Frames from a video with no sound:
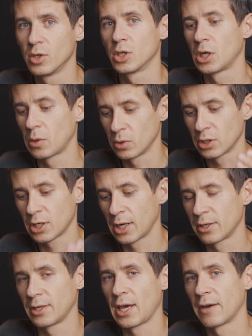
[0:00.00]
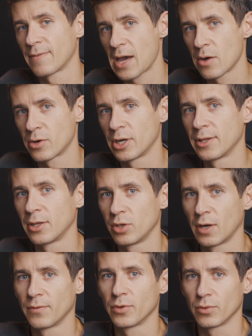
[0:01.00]
it will cut in half hour and then
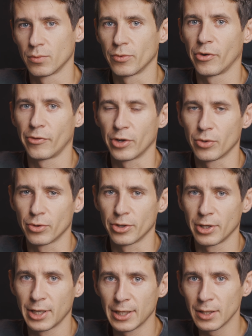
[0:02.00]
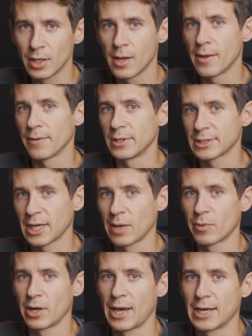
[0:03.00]
you have to re-record again. This
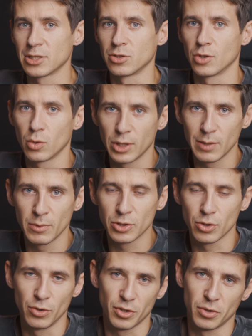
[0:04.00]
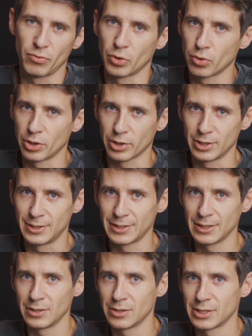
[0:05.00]
camera has no limit, so you can record
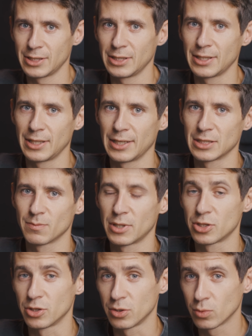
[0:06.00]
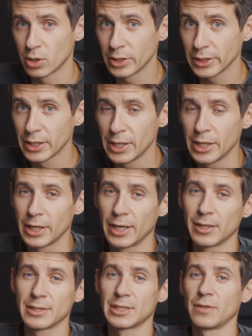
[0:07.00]
continuously as much as you want.
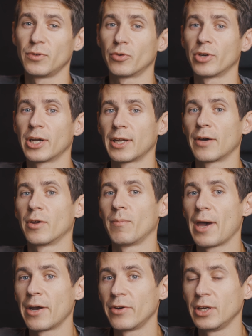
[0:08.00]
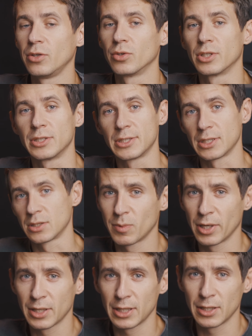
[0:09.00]
And let's say if you're running out of battery, you can just
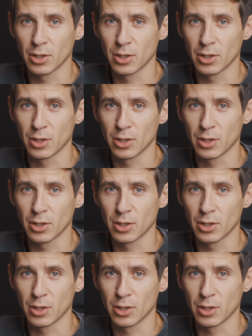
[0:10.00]
plug in a